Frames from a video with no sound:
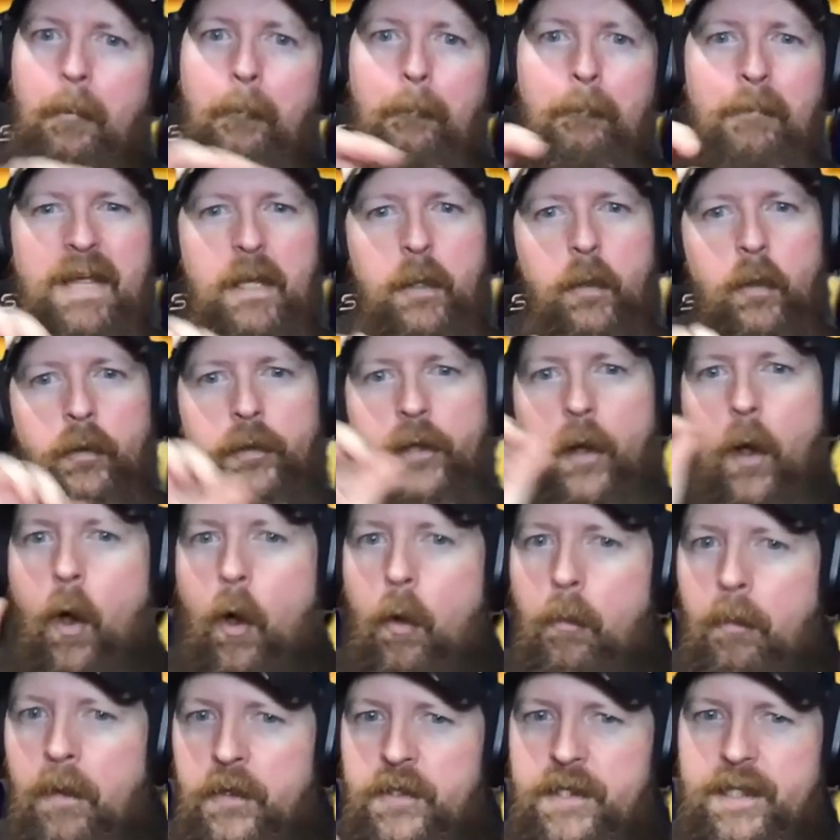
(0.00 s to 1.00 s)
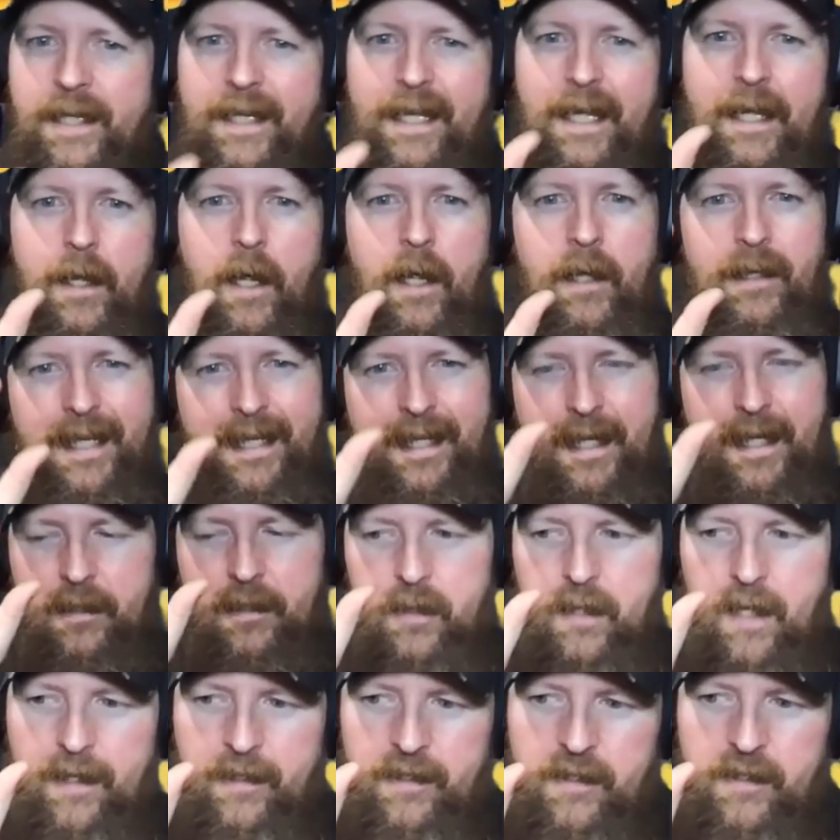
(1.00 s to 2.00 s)
milled almost like a like
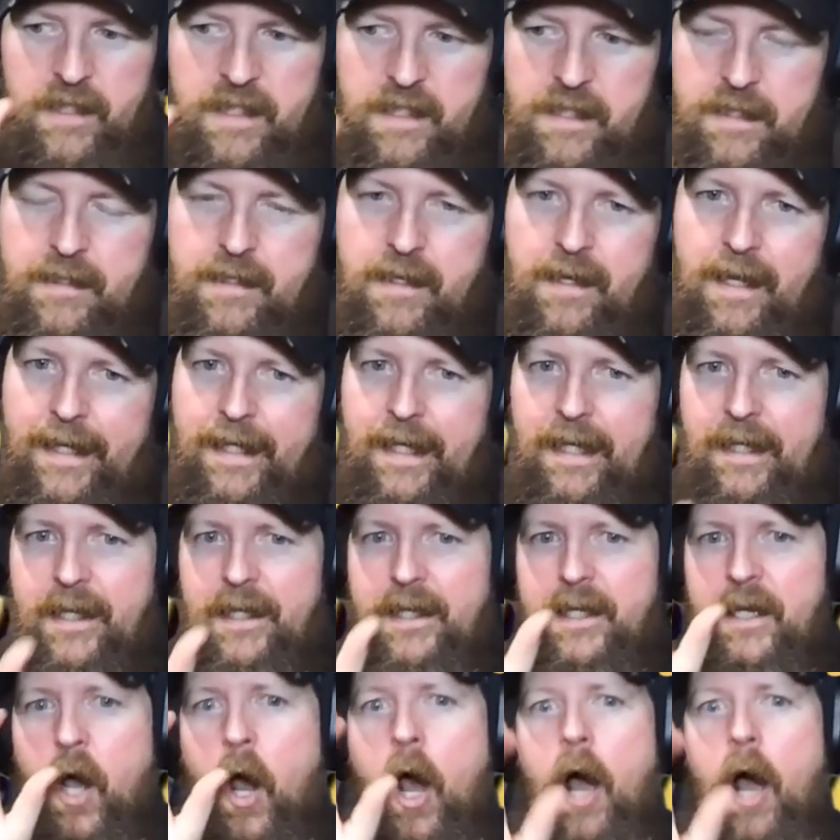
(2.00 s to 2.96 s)
a, a like a